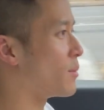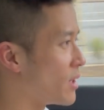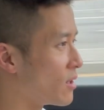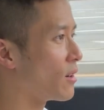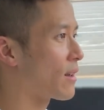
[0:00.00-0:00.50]
I
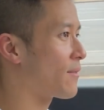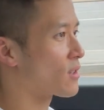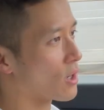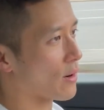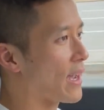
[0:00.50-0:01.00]
mean, you don't have to
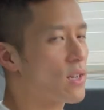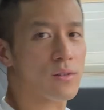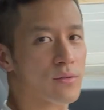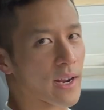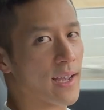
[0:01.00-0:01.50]
go hand
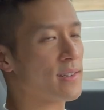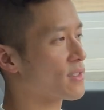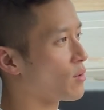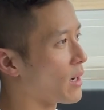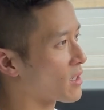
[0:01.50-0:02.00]
over hand
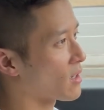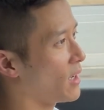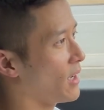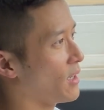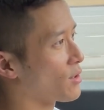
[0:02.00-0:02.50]
so much
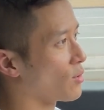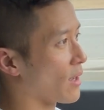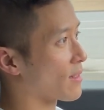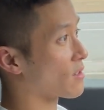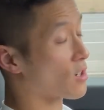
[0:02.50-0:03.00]
to
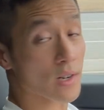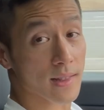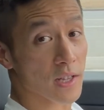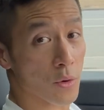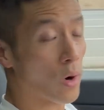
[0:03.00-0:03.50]
get the turning
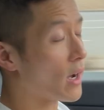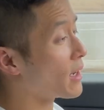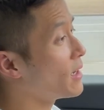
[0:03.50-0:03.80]
that you want.